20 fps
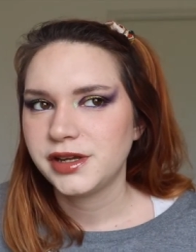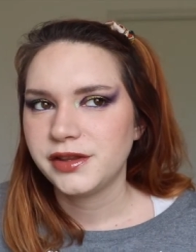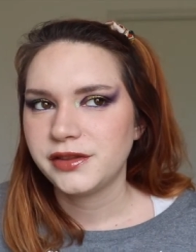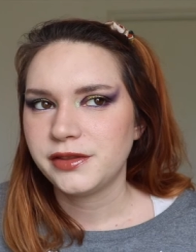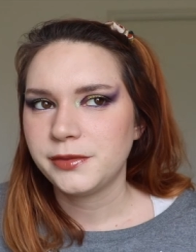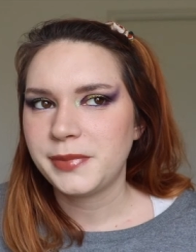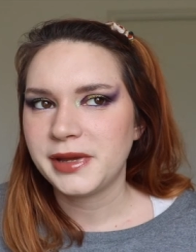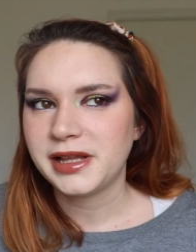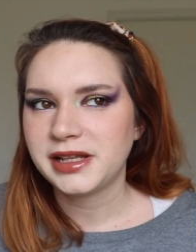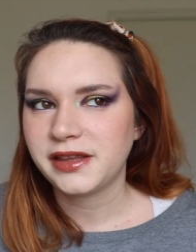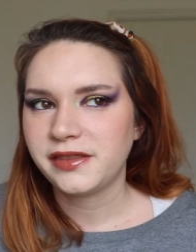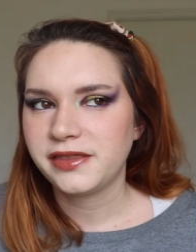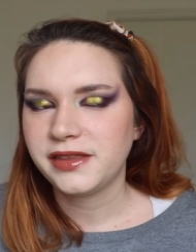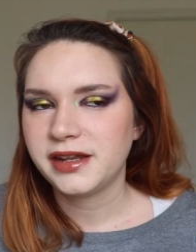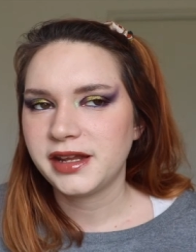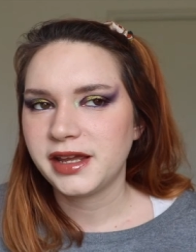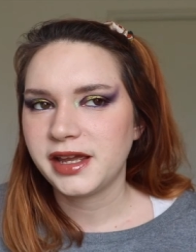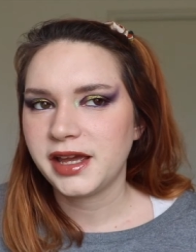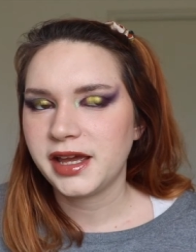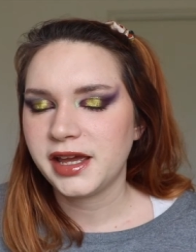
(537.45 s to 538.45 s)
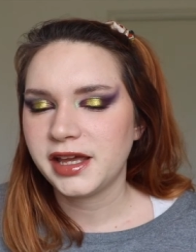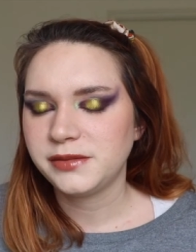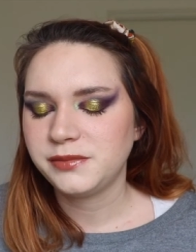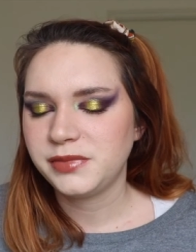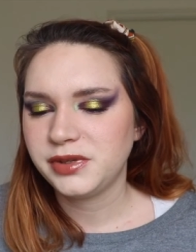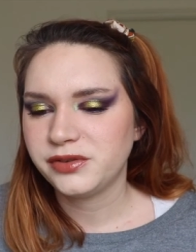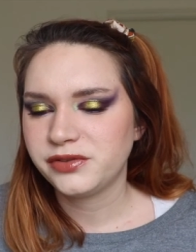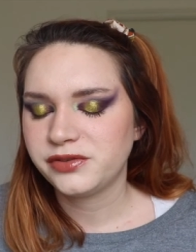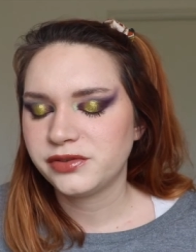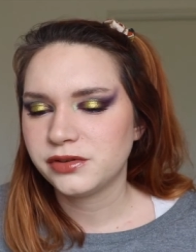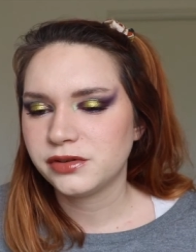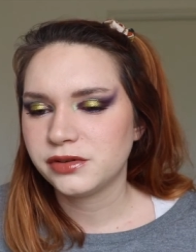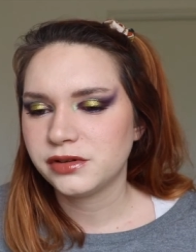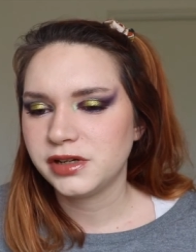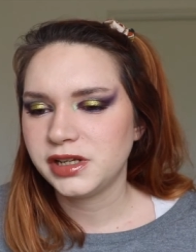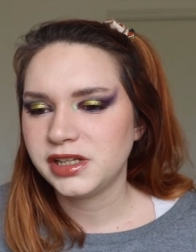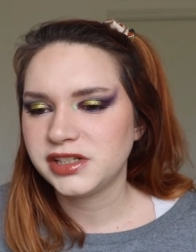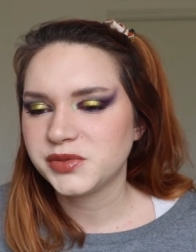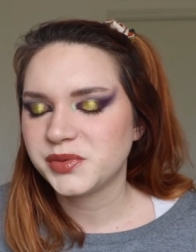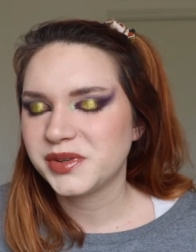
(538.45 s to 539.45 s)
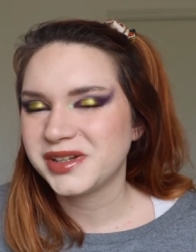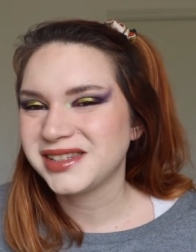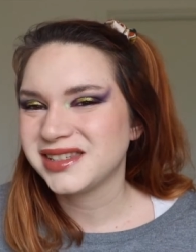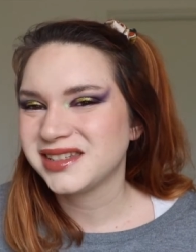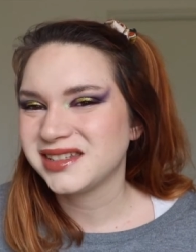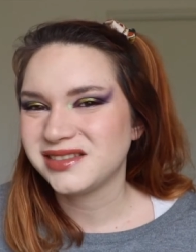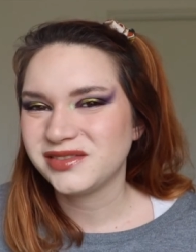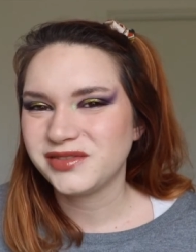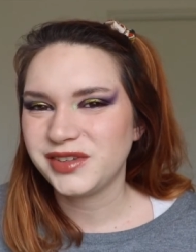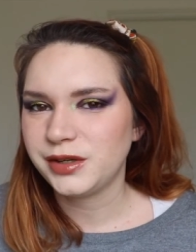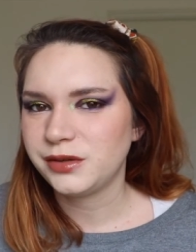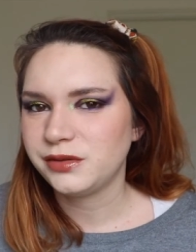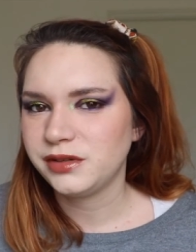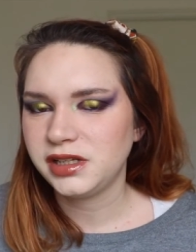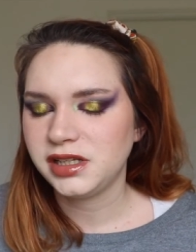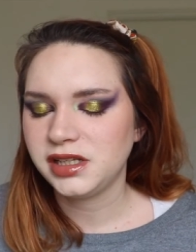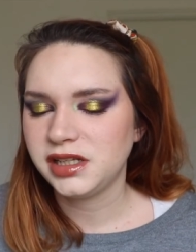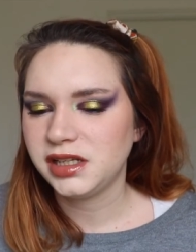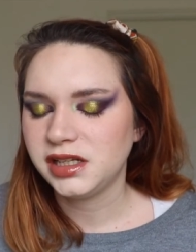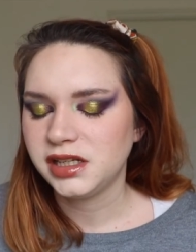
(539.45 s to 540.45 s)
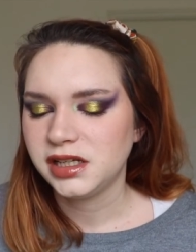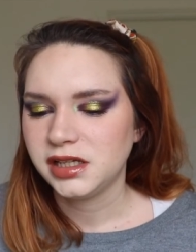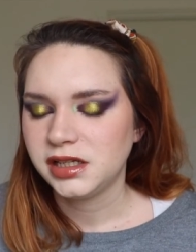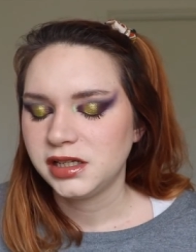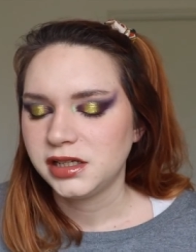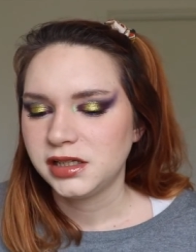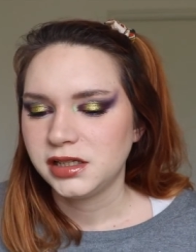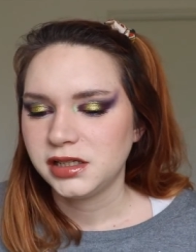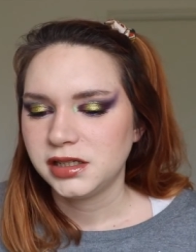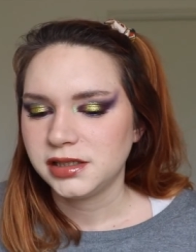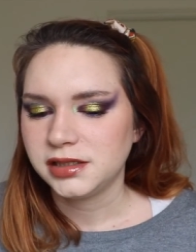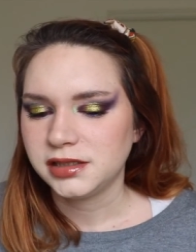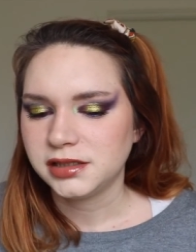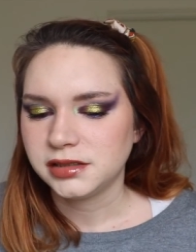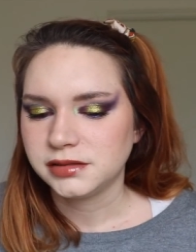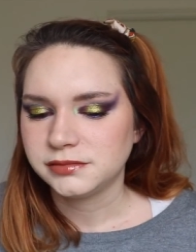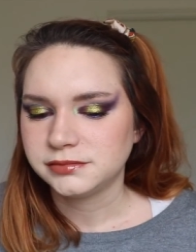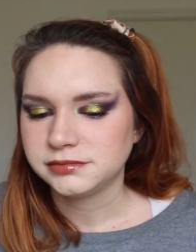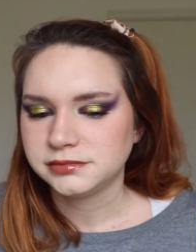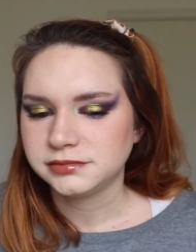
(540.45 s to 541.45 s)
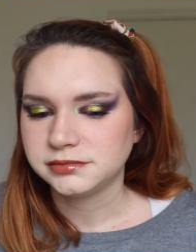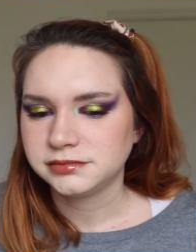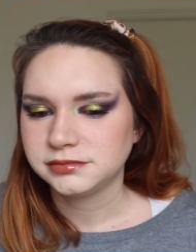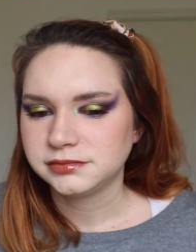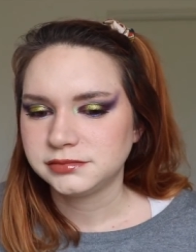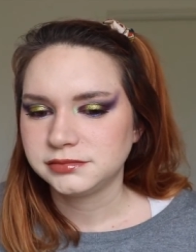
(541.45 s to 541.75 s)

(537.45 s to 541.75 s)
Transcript: the palette that I had before, it wasn't very I